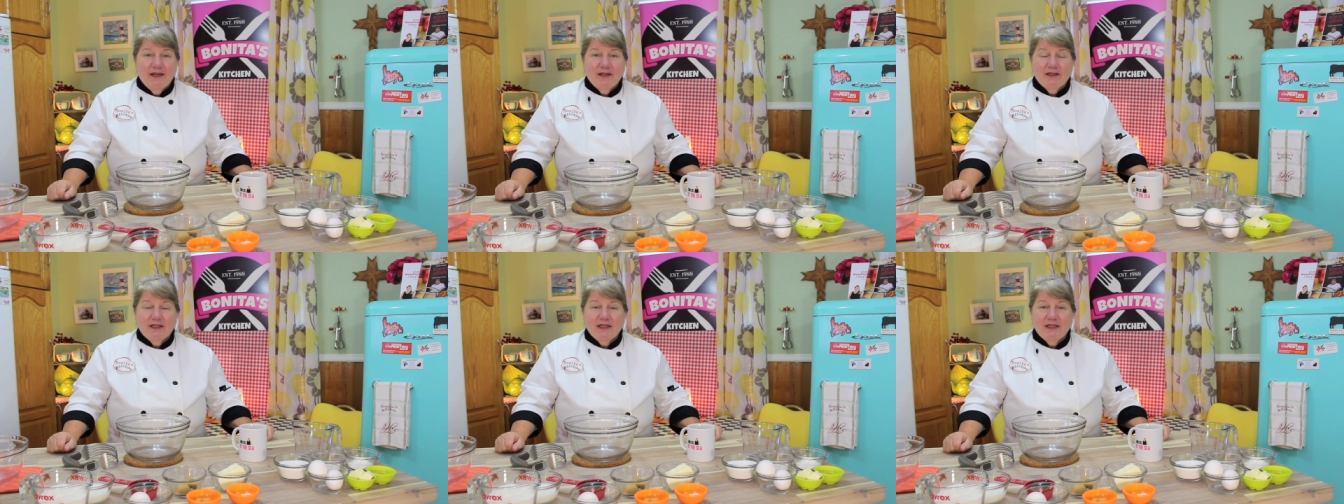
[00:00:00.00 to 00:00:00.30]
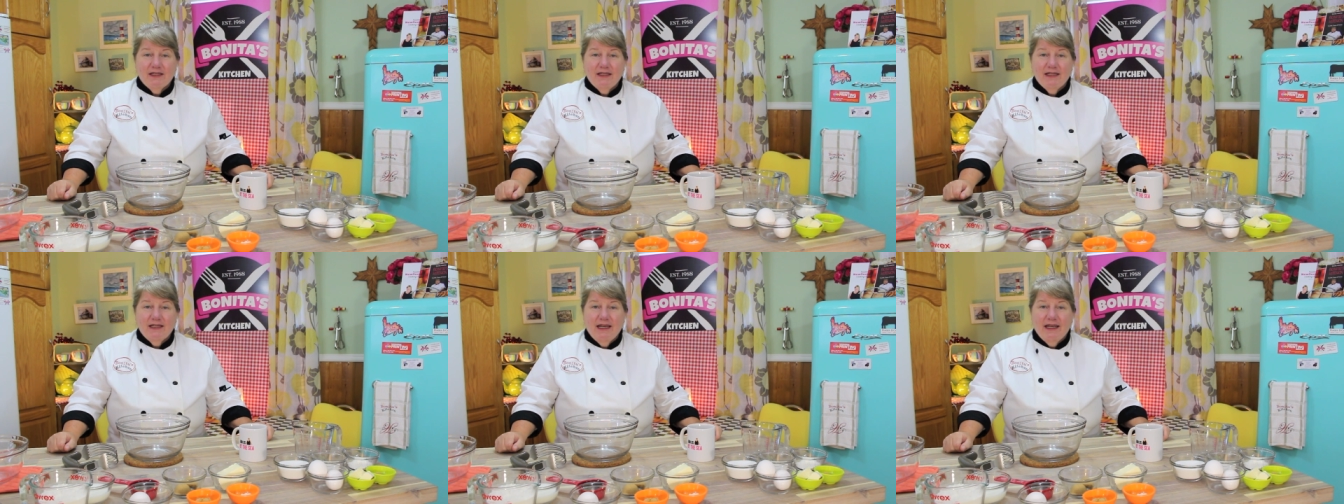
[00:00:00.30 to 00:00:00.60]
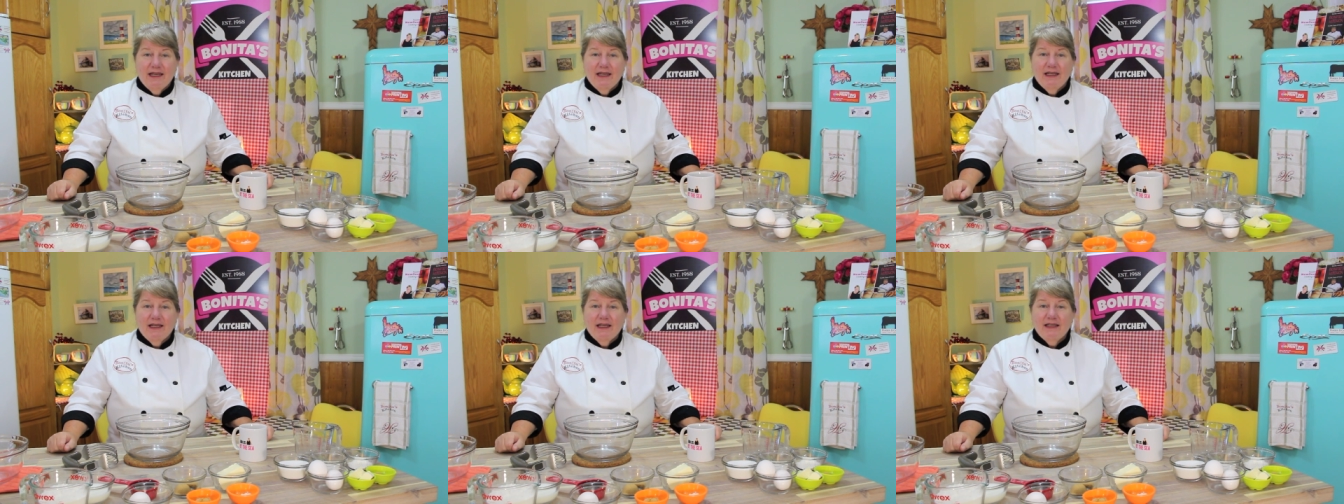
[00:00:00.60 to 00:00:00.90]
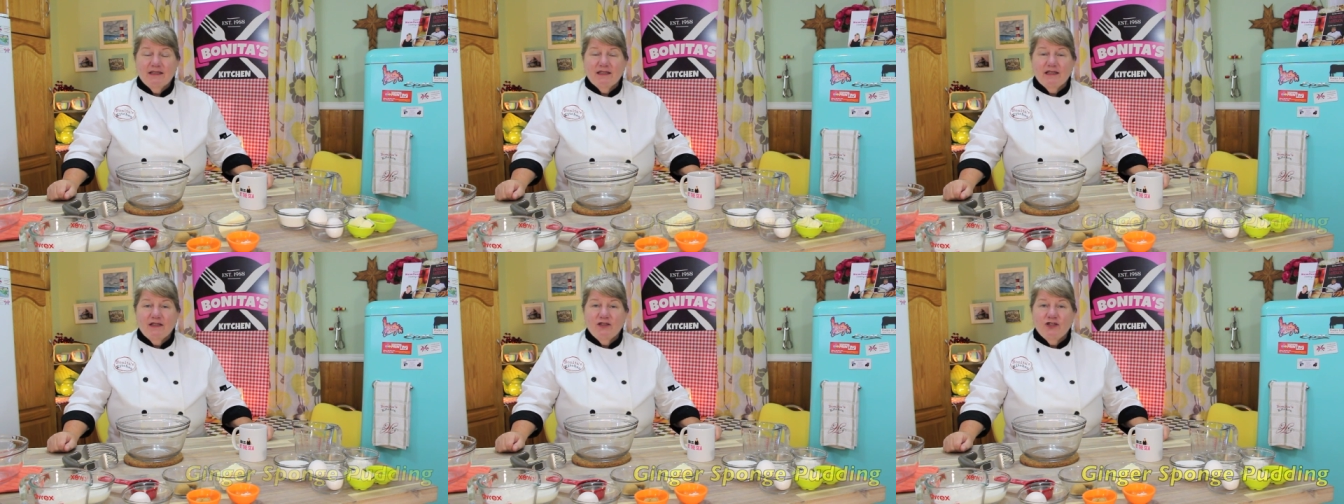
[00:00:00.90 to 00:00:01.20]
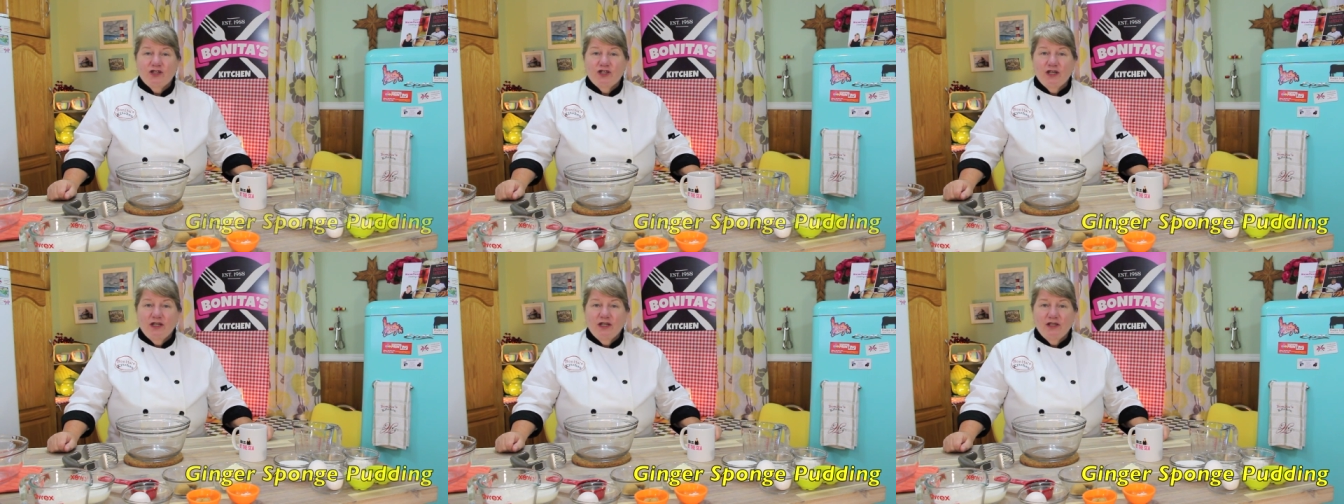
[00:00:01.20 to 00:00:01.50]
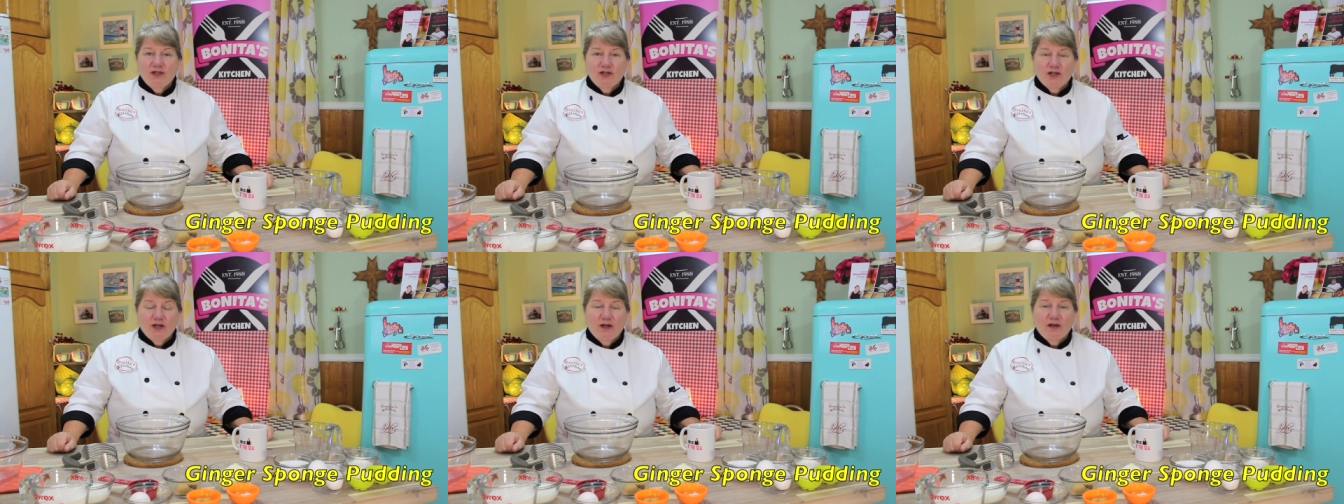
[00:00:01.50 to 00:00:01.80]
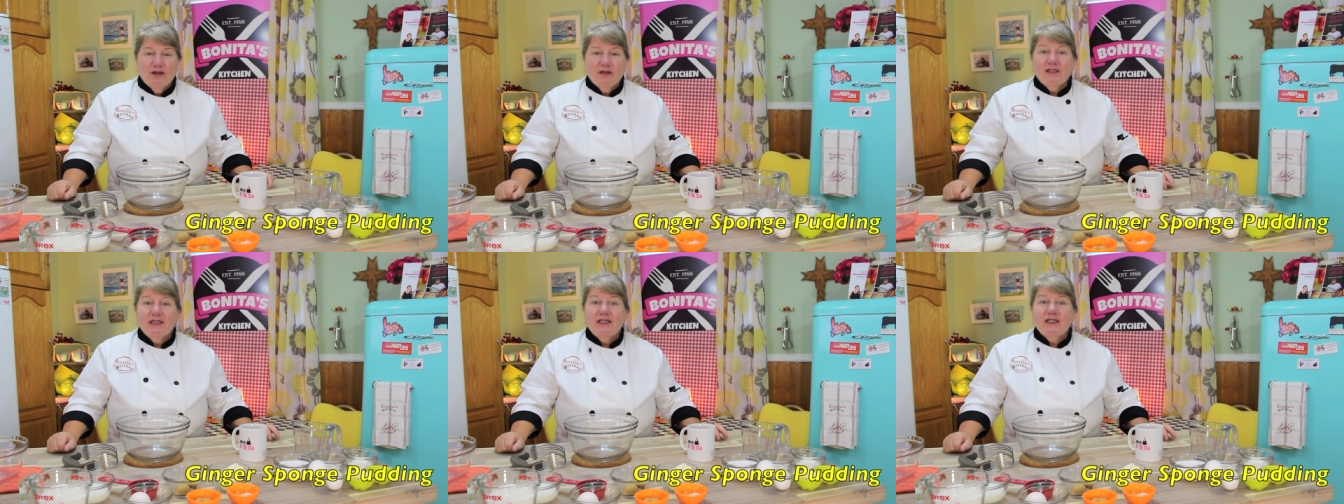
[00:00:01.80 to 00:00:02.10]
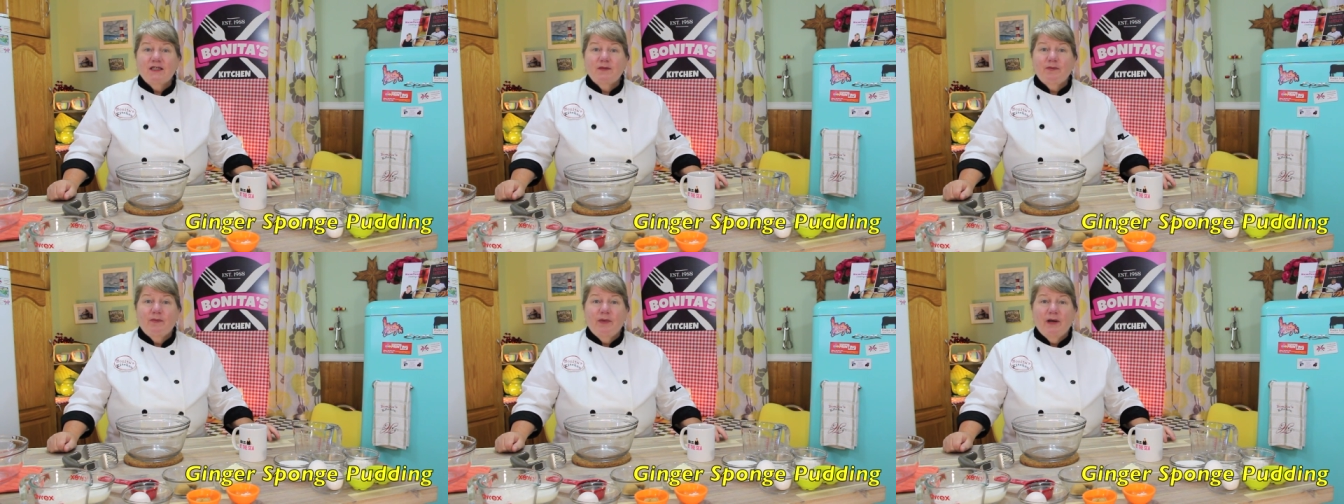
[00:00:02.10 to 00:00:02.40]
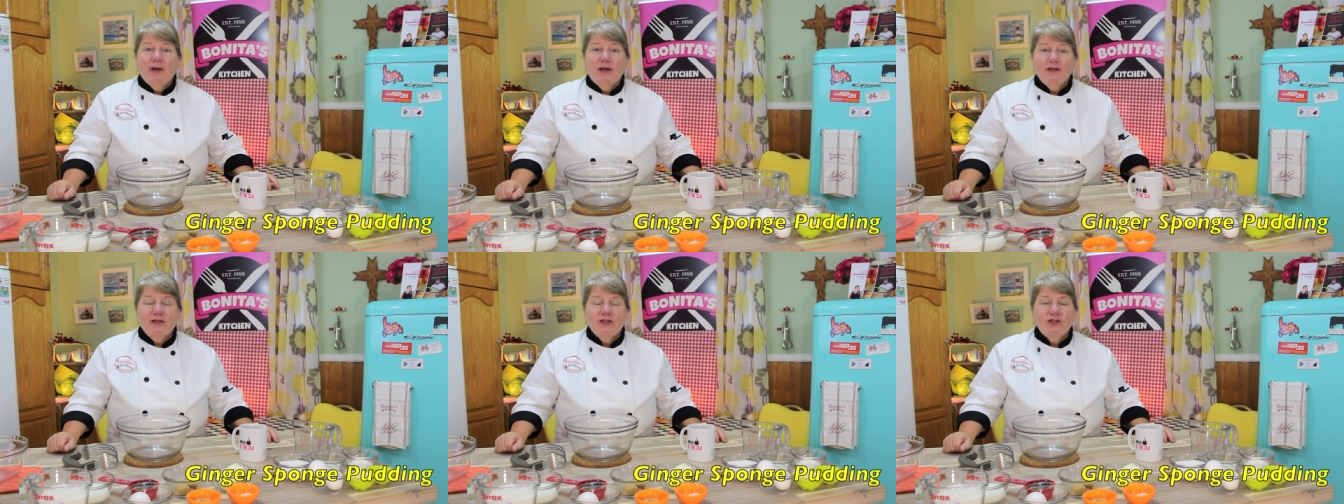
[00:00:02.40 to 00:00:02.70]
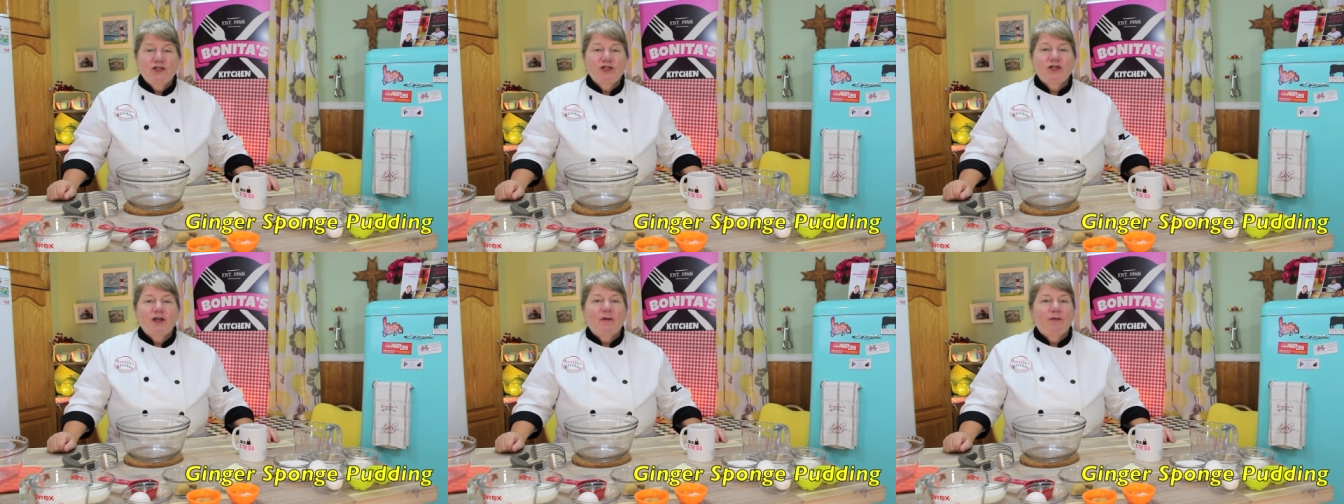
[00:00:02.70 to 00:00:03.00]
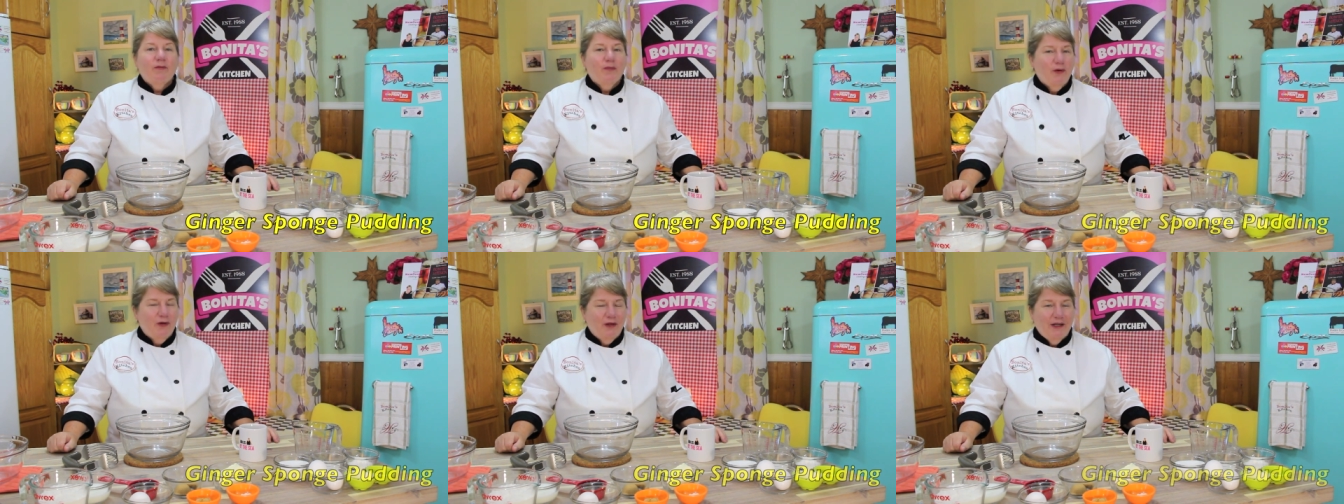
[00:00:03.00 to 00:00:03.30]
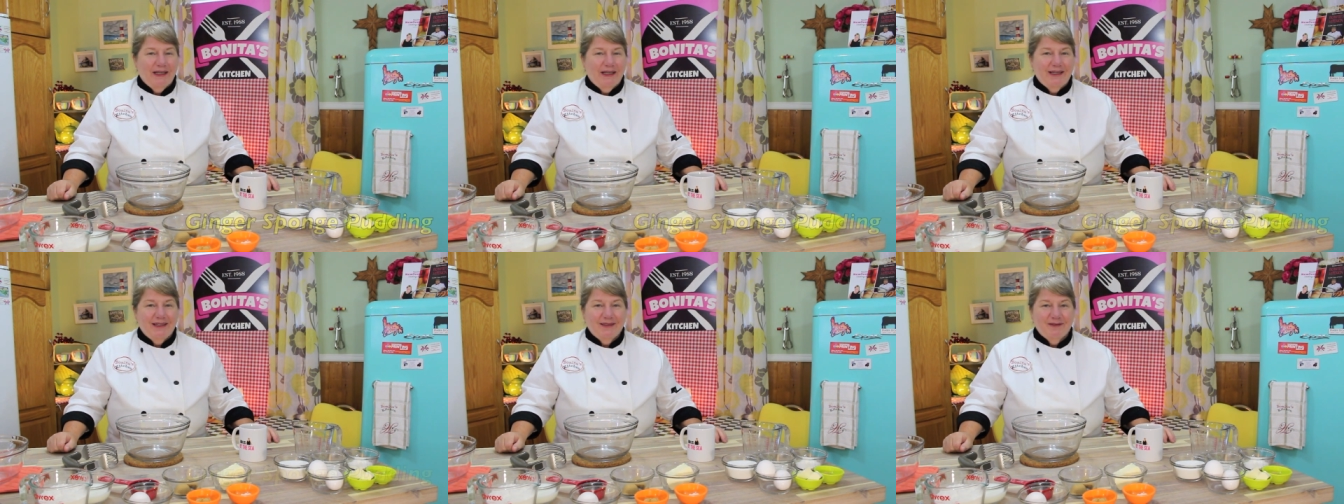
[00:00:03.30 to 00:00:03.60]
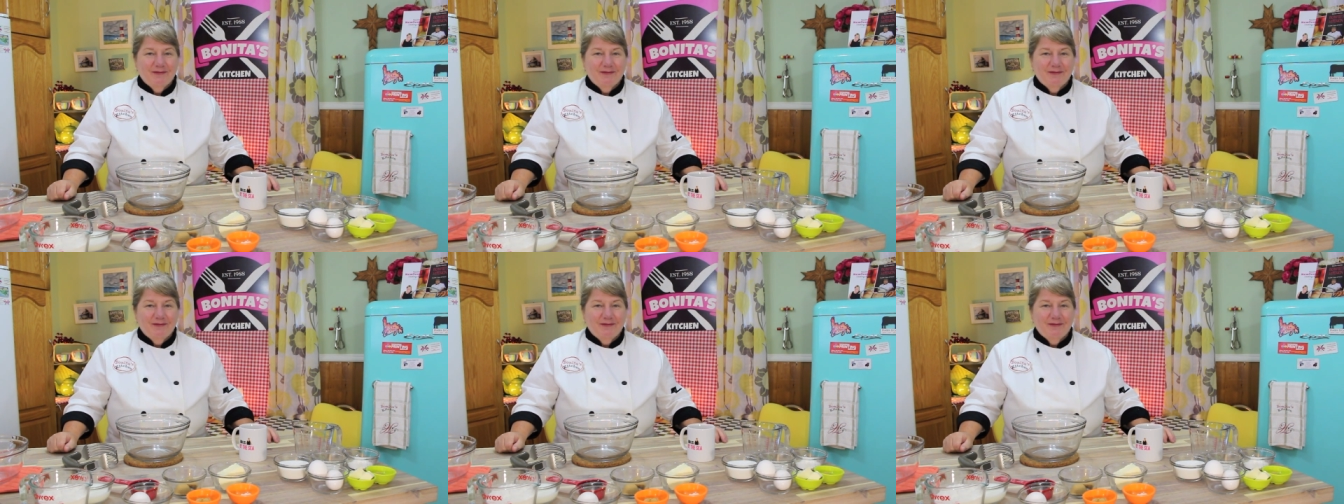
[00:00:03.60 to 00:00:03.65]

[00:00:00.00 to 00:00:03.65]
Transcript: here today is a ginger sponge pudding.